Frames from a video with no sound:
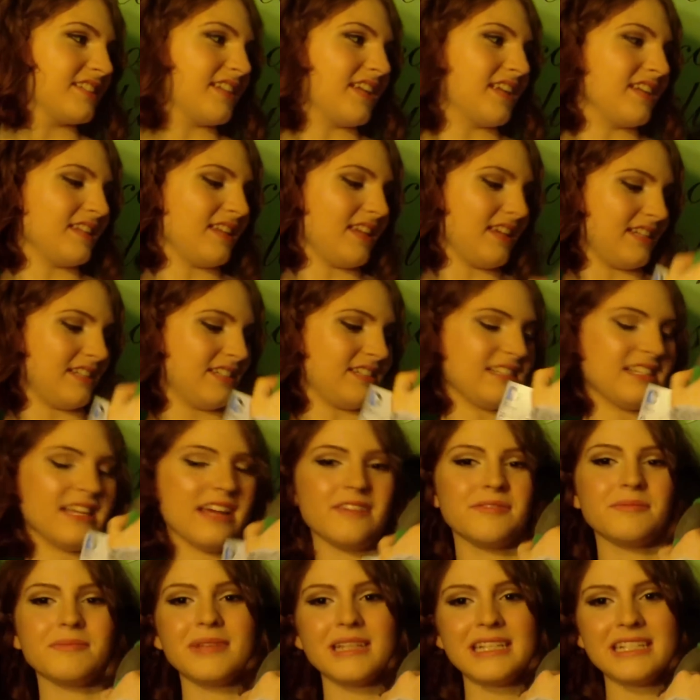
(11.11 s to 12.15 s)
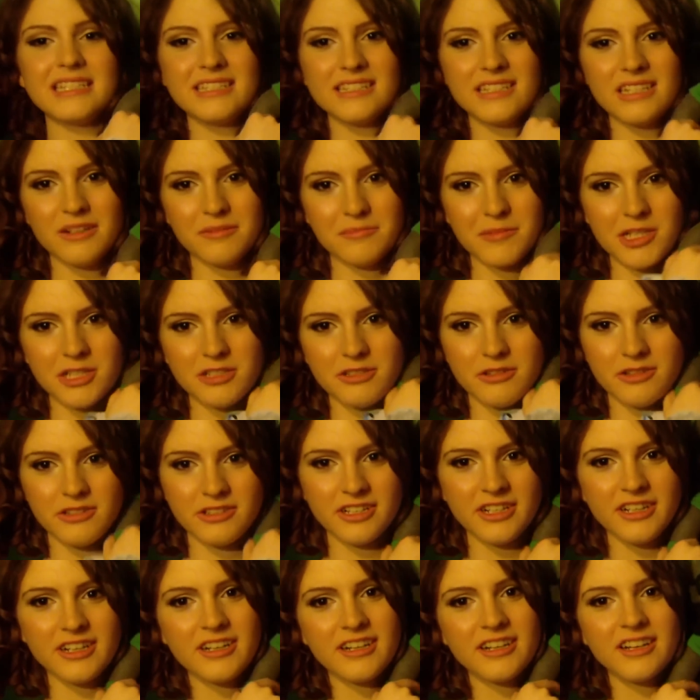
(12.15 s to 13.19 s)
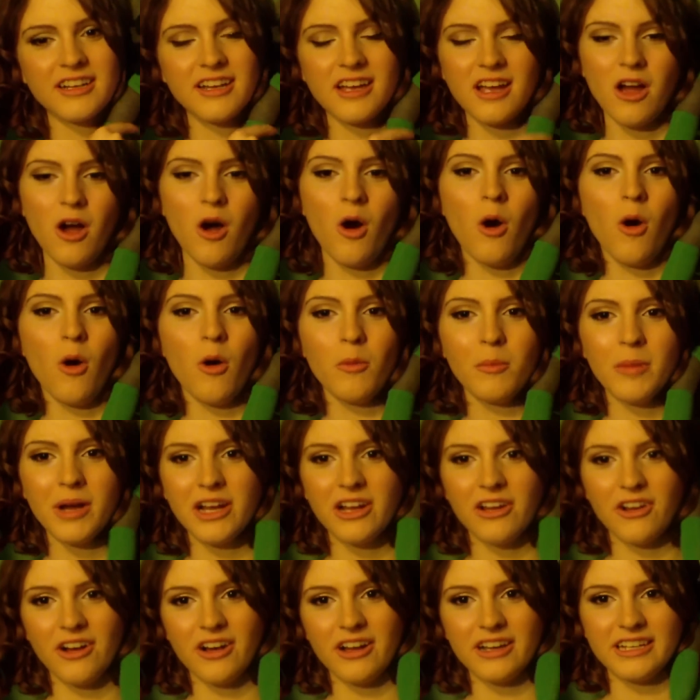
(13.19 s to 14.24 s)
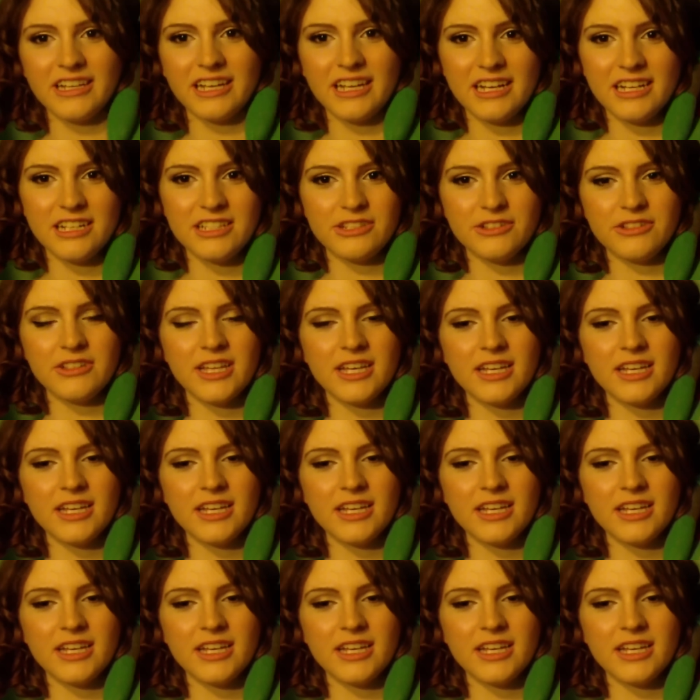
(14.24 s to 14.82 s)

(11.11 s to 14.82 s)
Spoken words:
Should I like just have him like sit on my shoulder? Oh my god, can I do